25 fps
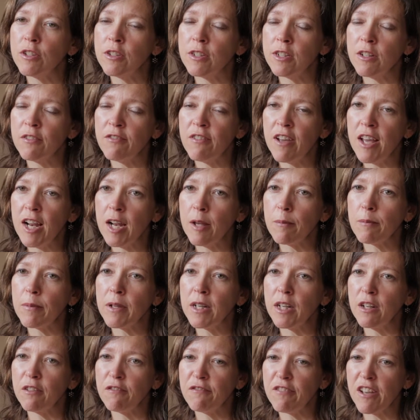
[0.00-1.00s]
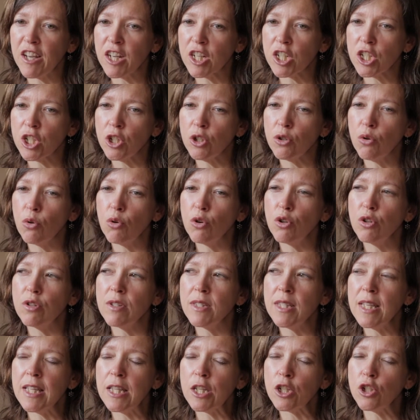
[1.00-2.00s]
develop an infection or you
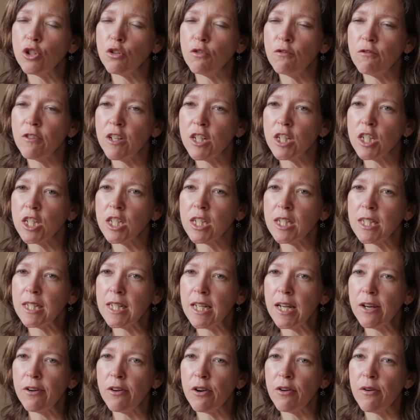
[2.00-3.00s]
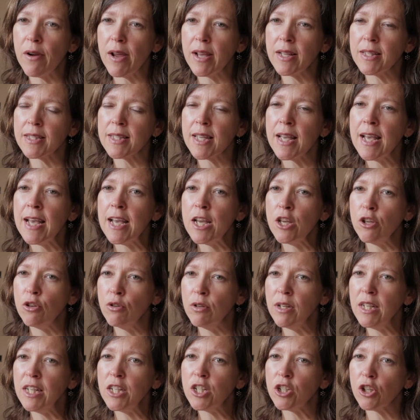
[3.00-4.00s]
see that your vision deteriorates, you
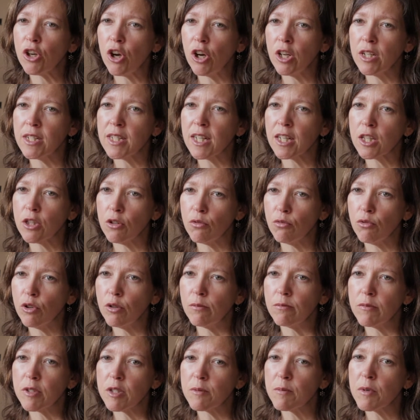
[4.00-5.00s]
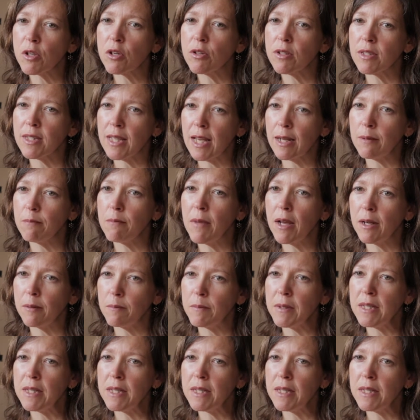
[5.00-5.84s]
need to contact the rooms because that might be